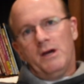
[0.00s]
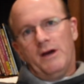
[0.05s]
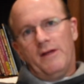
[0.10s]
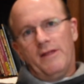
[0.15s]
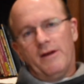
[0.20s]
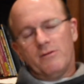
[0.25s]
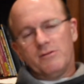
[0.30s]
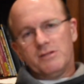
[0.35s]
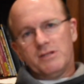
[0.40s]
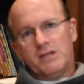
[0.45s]

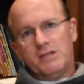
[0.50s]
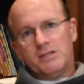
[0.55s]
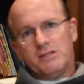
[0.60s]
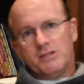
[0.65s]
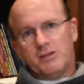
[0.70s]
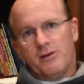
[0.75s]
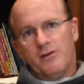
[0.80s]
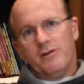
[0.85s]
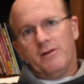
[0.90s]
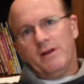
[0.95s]
There was
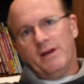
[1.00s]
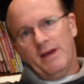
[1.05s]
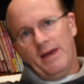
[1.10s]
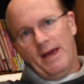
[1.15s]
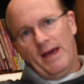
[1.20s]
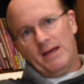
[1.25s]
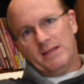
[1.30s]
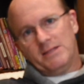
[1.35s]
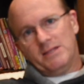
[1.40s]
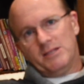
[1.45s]
concern,
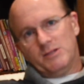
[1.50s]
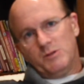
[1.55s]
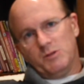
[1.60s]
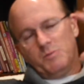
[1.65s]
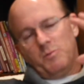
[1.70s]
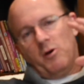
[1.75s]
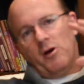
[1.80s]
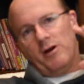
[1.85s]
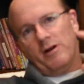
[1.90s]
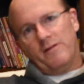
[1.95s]
as this
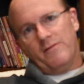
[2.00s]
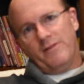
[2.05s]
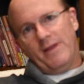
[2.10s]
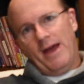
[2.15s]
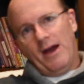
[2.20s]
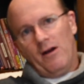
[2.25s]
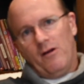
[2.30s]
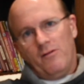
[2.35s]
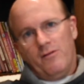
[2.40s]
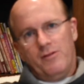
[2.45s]
was part of
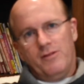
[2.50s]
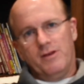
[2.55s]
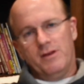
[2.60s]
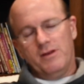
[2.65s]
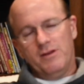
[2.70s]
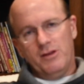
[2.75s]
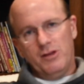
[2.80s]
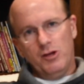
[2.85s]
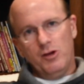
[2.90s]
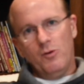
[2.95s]
now
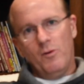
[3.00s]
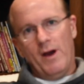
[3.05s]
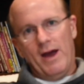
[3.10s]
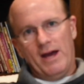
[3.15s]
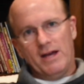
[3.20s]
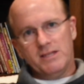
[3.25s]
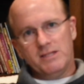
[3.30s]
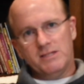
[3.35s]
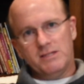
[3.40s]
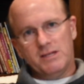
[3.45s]
the
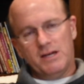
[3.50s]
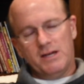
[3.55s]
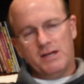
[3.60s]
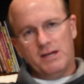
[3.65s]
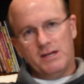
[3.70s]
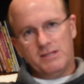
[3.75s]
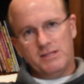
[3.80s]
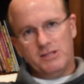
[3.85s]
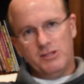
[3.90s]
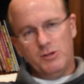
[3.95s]
U.S.
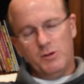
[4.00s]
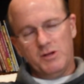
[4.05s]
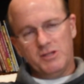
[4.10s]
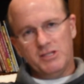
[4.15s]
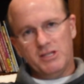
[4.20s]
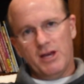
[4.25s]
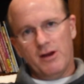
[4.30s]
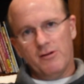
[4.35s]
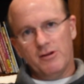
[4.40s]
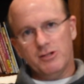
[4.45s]

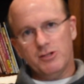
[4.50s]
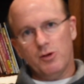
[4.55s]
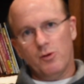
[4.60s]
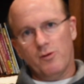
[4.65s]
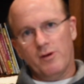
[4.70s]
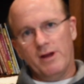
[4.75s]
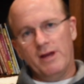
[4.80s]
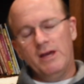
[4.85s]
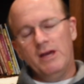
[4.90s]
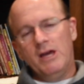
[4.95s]

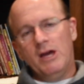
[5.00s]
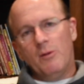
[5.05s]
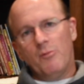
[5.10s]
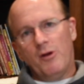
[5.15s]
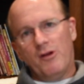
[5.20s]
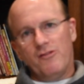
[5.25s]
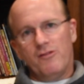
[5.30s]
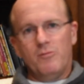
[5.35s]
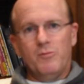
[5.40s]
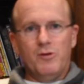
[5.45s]
Territory.
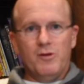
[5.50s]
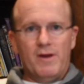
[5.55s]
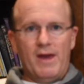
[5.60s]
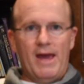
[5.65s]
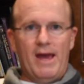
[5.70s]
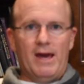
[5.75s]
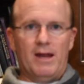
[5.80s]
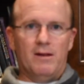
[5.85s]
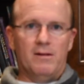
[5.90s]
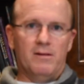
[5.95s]
President
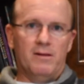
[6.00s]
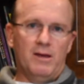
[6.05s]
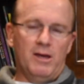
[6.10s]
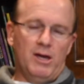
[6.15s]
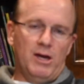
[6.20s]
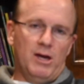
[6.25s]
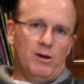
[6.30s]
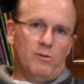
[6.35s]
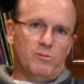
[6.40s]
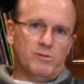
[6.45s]
Buchanan
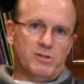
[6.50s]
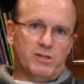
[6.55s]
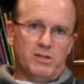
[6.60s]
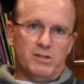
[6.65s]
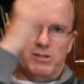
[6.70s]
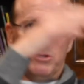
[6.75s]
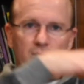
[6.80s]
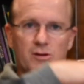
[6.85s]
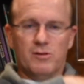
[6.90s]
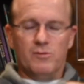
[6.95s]
was
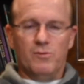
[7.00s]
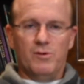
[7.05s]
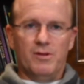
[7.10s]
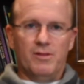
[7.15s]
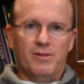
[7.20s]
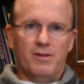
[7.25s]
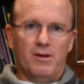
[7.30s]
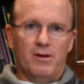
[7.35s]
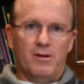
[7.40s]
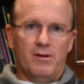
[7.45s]
concerned
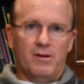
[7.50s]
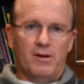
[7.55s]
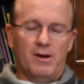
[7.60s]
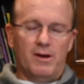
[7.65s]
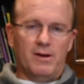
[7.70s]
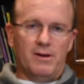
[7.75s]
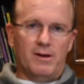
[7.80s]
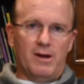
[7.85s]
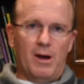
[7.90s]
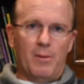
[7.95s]
with
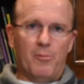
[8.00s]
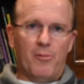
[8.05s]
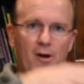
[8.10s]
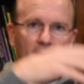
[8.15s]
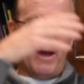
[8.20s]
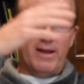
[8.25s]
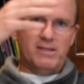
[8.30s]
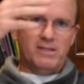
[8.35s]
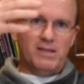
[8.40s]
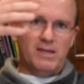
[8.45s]

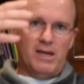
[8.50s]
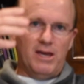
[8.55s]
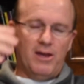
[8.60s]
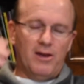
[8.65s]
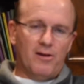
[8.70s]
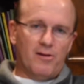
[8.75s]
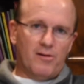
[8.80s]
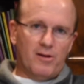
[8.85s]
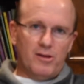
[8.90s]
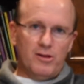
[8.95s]
uprising
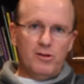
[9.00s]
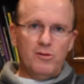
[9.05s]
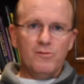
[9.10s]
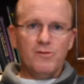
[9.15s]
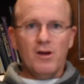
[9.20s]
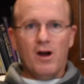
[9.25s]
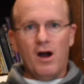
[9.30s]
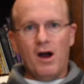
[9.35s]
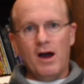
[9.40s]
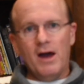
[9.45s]
here in
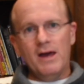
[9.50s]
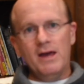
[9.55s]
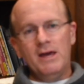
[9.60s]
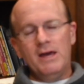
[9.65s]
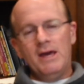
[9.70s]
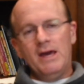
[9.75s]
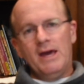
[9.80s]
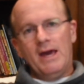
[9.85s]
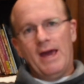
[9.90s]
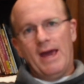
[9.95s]
Utah,
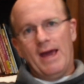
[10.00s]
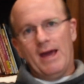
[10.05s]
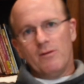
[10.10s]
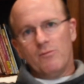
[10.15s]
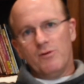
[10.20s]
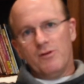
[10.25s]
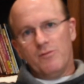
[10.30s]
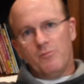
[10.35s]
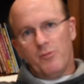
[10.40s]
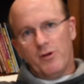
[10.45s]

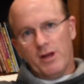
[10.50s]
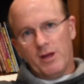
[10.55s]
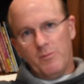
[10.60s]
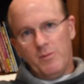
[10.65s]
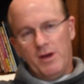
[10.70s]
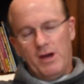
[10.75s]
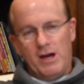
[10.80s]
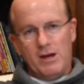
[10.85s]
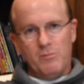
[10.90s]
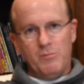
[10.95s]
and with
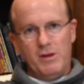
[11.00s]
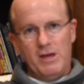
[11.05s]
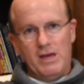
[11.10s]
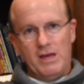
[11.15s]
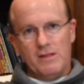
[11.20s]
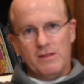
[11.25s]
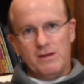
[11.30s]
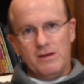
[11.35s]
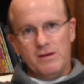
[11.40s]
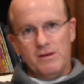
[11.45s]
Brigham Young
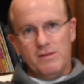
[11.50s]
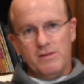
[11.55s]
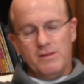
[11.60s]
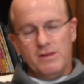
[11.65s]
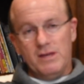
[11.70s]
being the